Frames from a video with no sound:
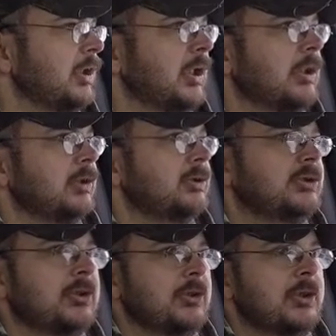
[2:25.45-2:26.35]
a uh,
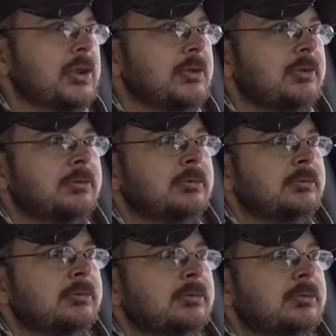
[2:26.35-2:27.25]
studio
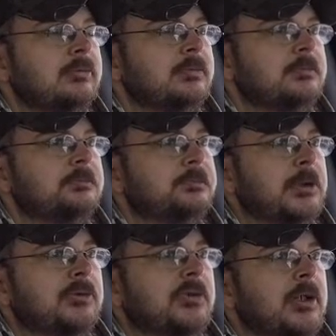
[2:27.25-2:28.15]

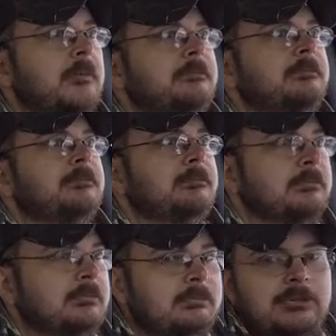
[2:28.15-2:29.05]
built up
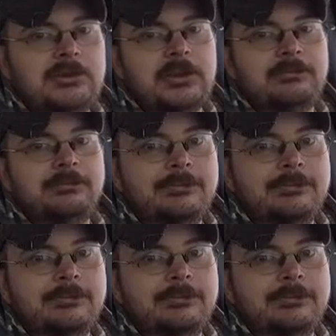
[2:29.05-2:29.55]
shit.